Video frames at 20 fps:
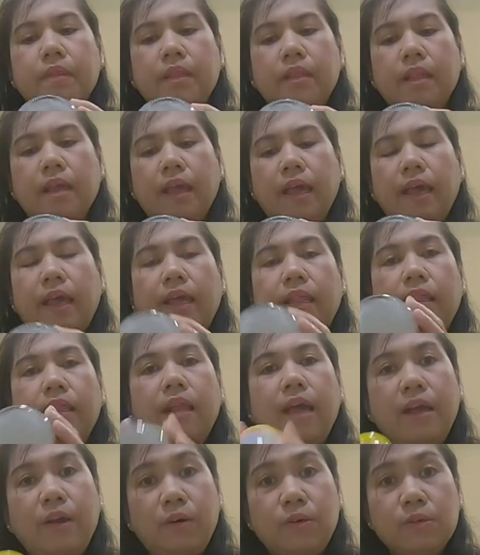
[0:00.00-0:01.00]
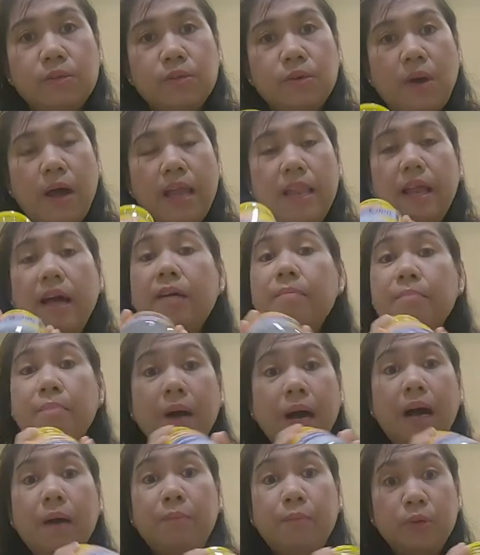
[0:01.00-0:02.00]
And I love
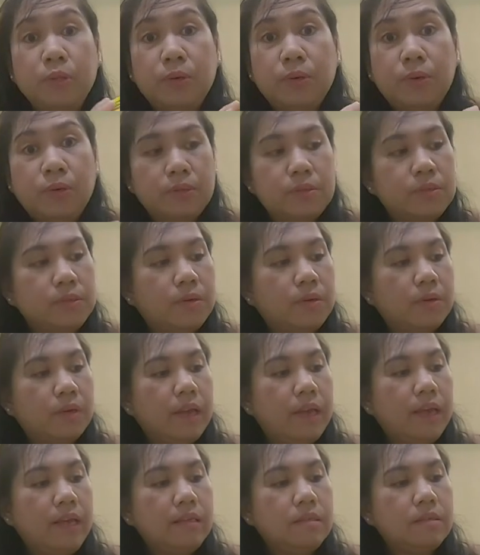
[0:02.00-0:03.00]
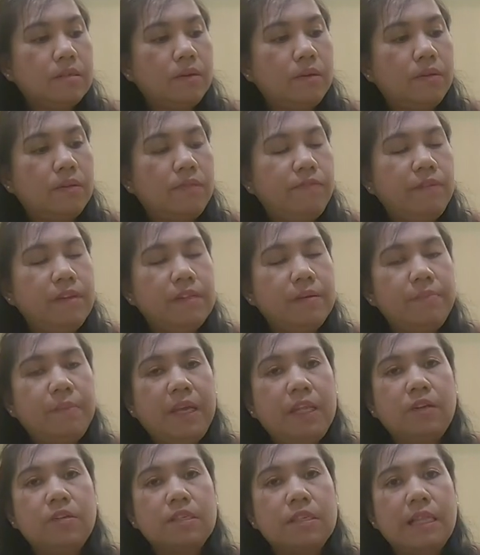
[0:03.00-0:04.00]
makakulong. Okay, so
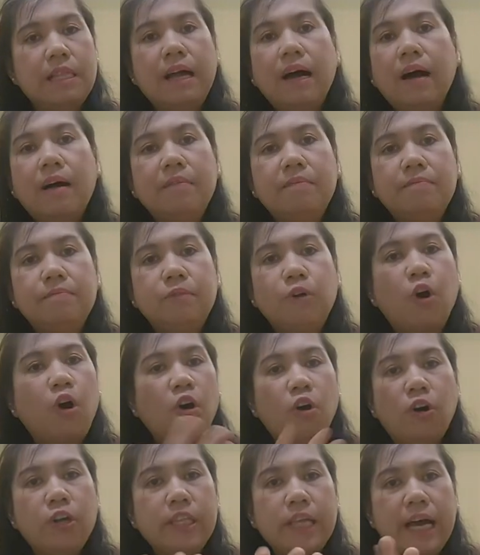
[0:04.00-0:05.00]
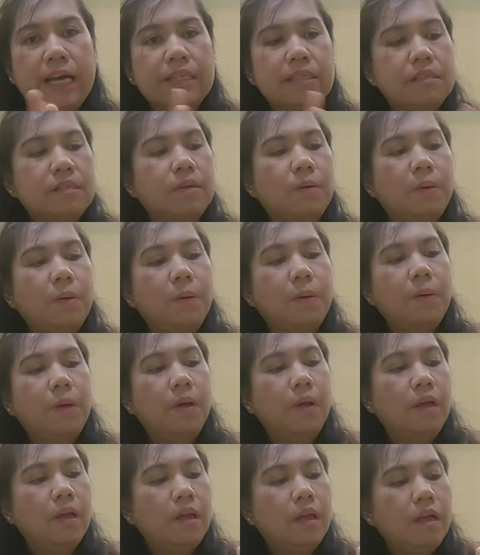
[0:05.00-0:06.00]
Filipinos love coconut. So
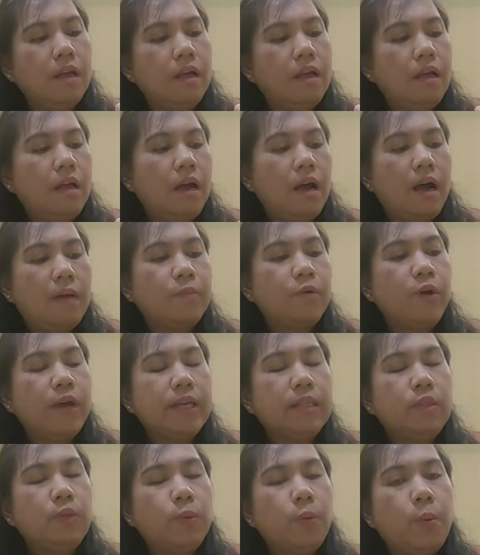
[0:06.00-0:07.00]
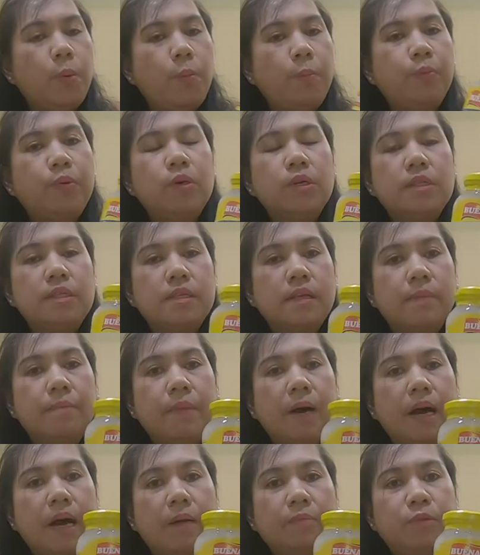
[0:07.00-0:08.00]
I'm going to put
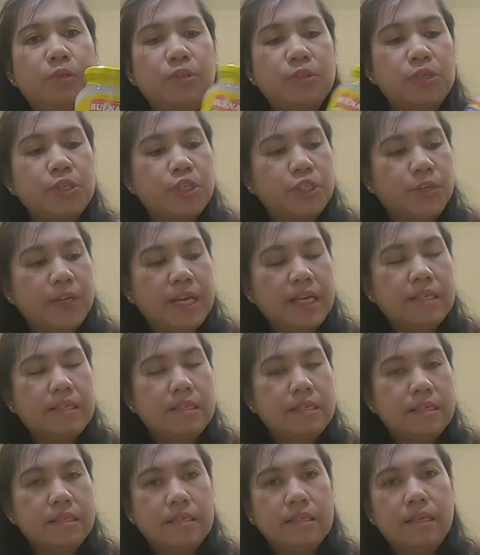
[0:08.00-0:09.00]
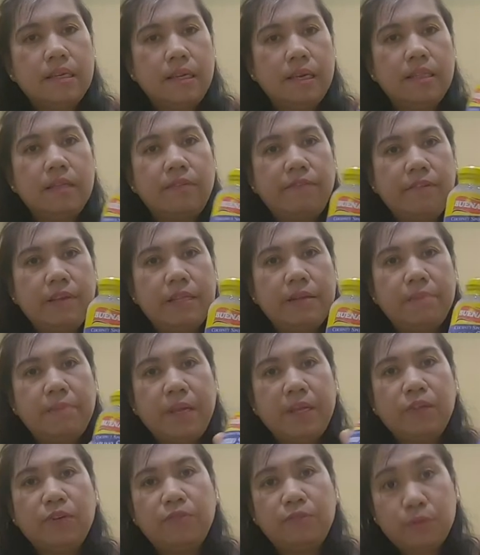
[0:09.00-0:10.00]
makakulong strings in the
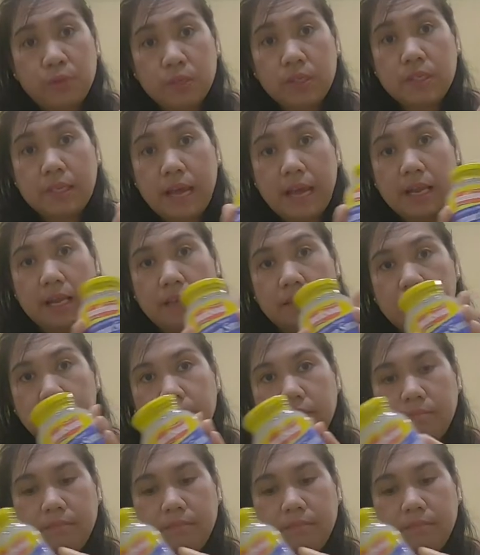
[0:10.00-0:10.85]
Filipino fruit salad.